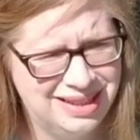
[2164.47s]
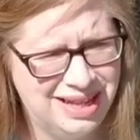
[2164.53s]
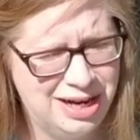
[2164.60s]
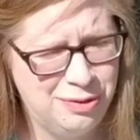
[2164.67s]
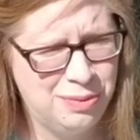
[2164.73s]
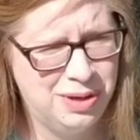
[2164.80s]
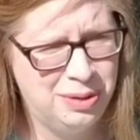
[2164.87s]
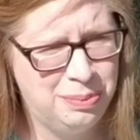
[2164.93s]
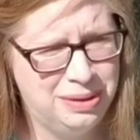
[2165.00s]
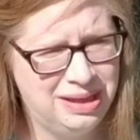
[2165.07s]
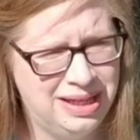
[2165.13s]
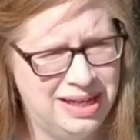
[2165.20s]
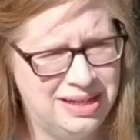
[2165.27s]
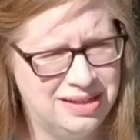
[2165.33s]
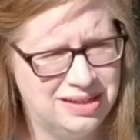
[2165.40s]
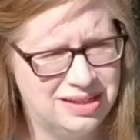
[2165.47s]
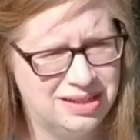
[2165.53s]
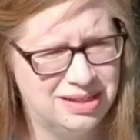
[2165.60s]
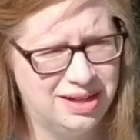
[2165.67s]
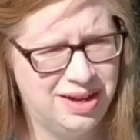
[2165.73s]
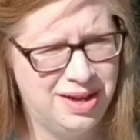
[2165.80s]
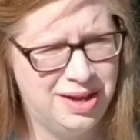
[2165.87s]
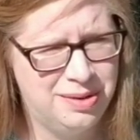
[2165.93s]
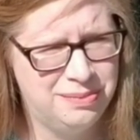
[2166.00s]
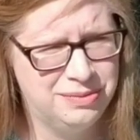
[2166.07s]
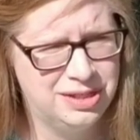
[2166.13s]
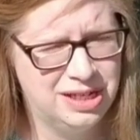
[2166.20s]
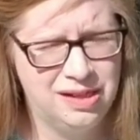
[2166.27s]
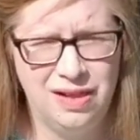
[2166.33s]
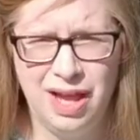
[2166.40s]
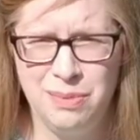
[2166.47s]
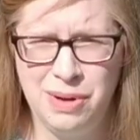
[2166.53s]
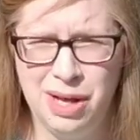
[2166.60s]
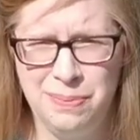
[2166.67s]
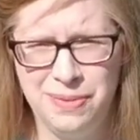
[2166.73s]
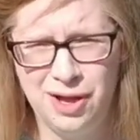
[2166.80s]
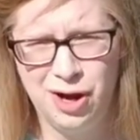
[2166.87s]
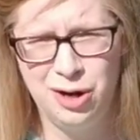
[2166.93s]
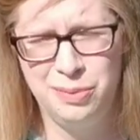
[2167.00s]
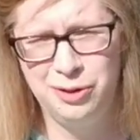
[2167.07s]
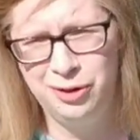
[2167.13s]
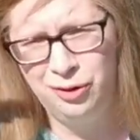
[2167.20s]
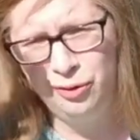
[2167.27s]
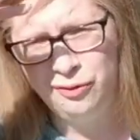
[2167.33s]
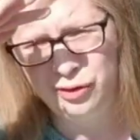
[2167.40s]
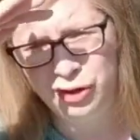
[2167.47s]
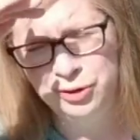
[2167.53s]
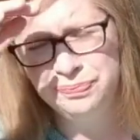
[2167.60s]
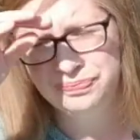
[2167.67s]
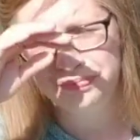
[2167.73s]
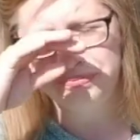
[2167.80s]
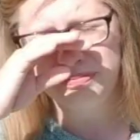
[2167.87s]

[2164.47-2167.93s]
that I want to plant to climb up the arbor and over.